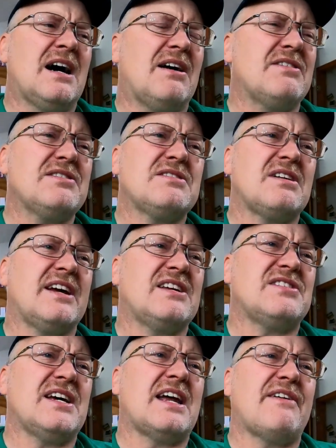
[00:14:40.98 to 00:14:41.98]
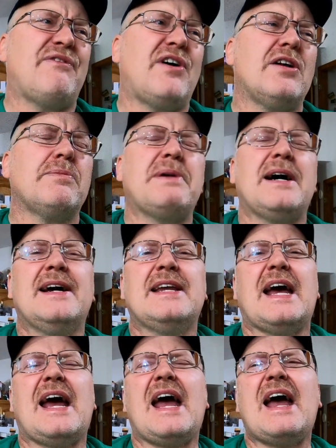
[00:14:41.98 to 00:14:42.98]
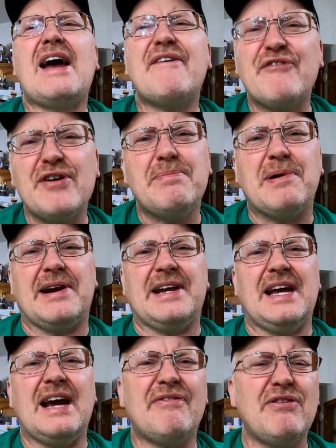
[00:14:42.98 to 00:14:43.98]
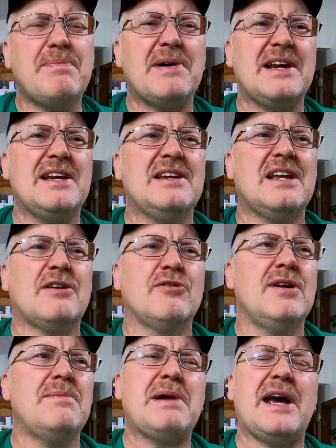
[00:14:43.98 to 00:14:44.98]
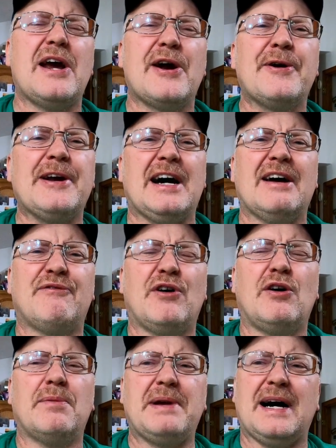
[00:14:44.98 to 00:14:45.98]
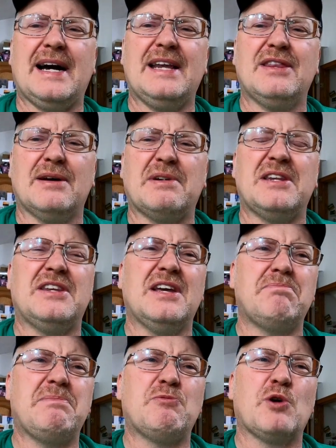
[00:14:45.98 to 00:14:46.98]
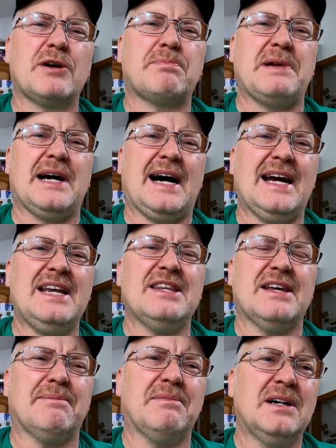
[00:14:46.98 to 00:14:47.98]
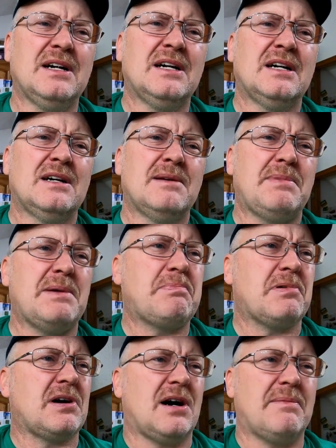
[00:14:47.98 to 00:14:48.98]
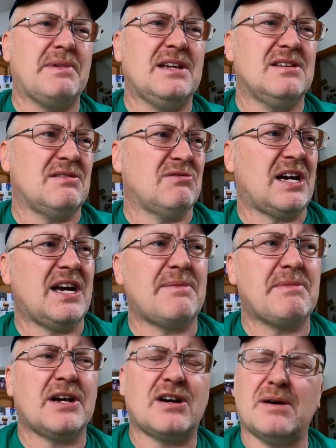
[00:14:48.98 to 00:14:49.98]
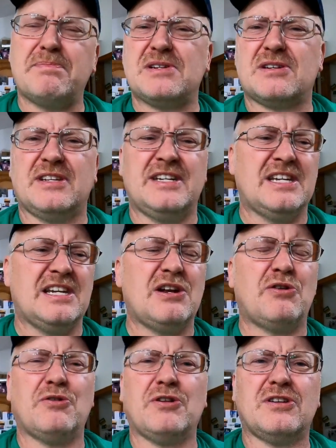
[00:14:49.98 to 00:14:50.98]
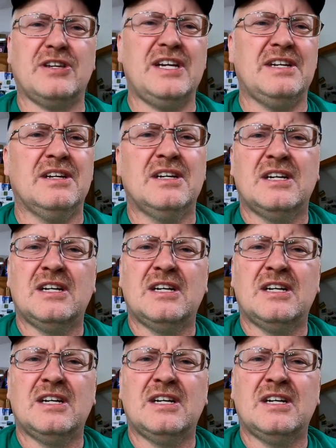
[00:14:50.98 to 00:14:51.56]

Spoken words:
like I said, I followed behind everybody in the Green Bay area. I followed behind them and did work behind them. People call me and said, well, I had my carpets clean and they don't look clean.